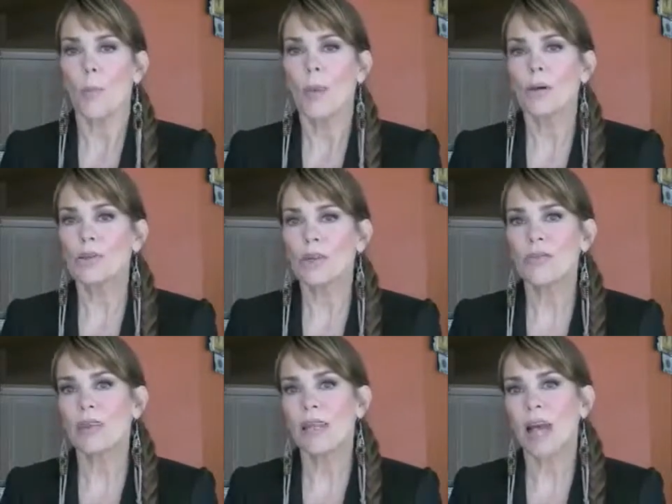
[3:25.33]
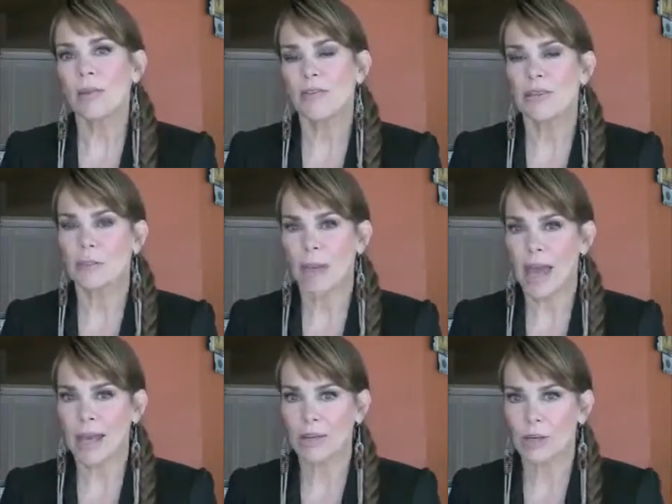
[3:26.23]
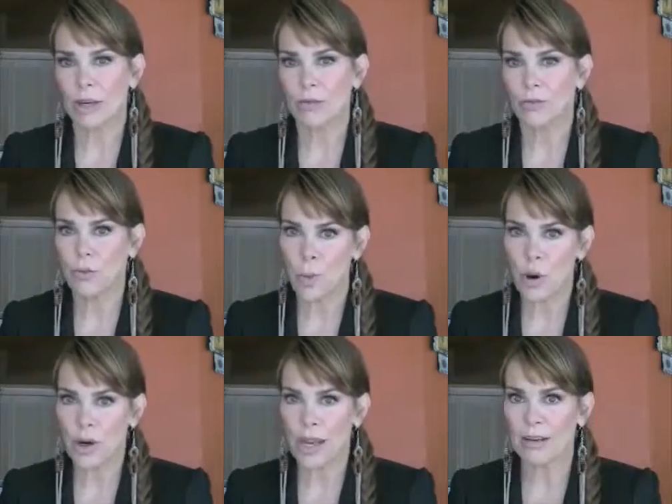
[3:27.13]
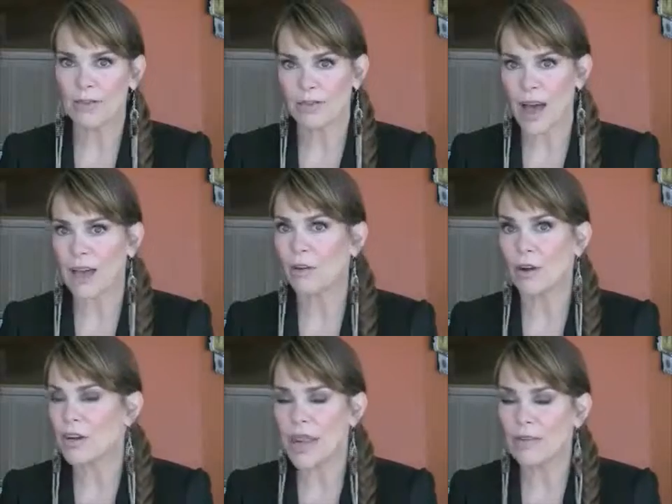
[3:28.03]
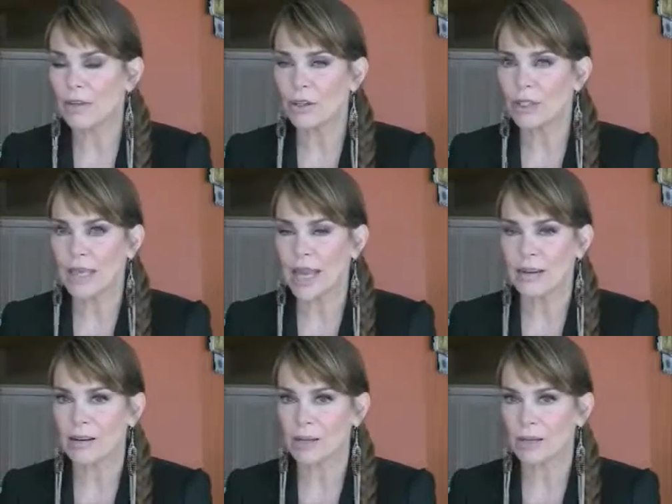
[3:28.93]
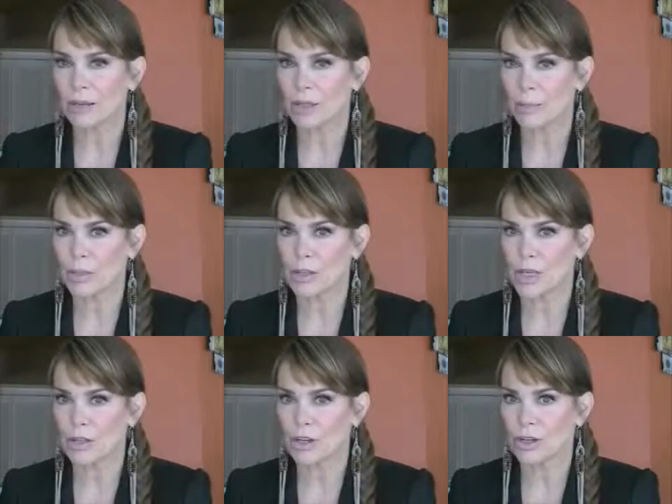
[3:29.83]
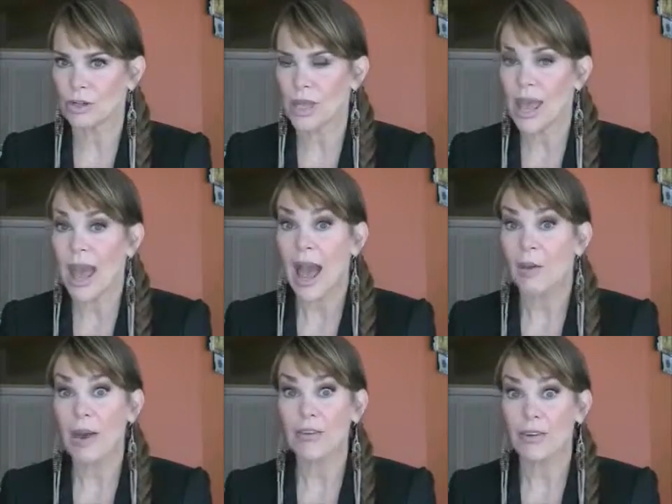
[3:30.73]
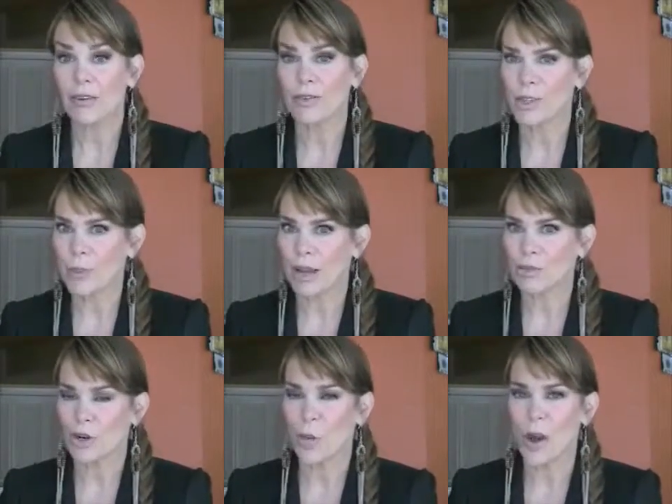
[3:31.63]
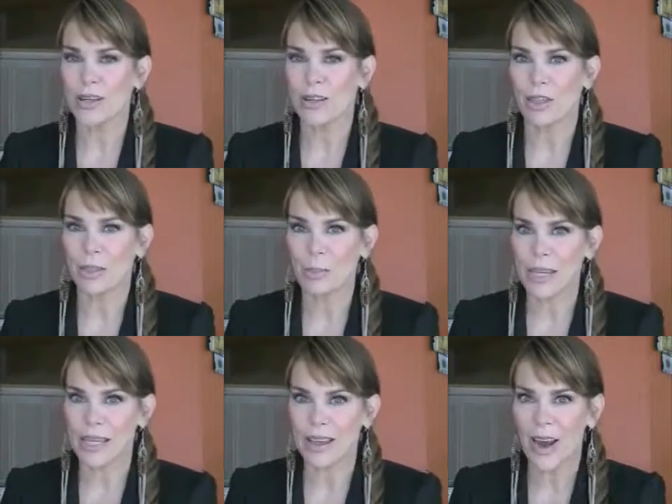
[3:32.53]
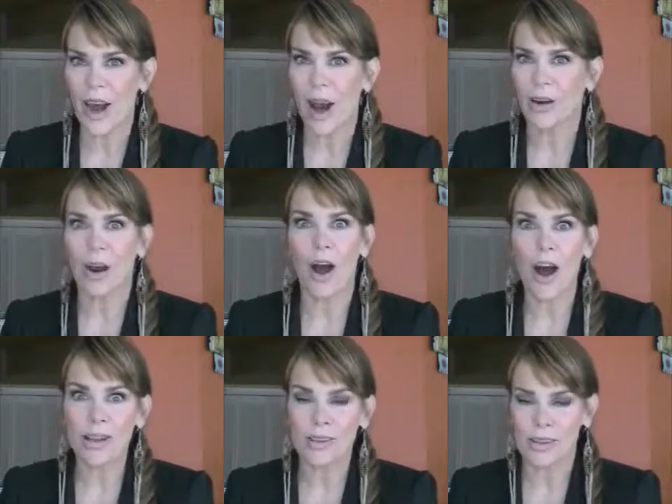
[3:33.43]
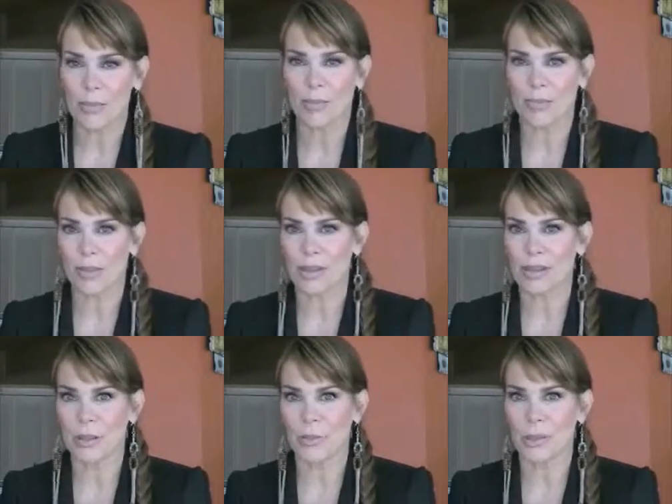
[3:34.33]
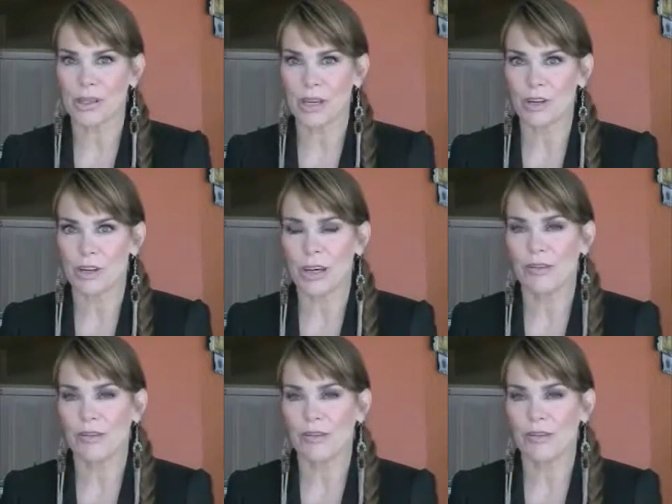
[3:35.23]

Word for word: Most of the time a Fitzpatrick 4 and 5 are never good candidates for lip procedures. However, Fitzpatrick 1 to 3 are awesome for this lip procedure.